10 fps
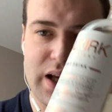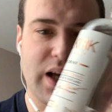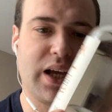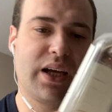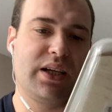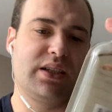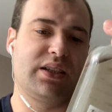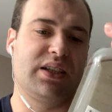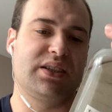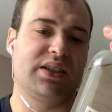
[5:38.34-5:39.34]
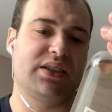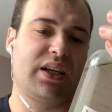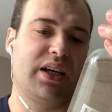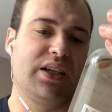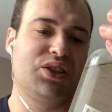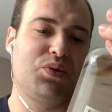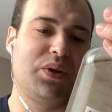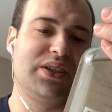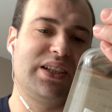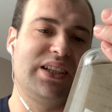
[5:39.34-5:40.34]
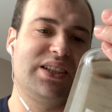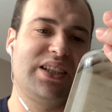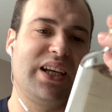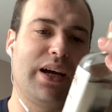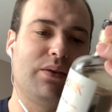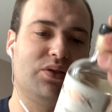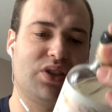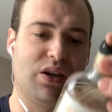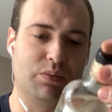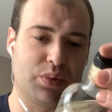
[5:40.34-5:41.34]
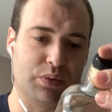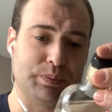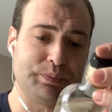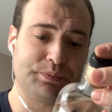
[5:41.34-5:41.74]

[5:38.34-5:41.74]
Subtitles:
and this is a 20 cl sample.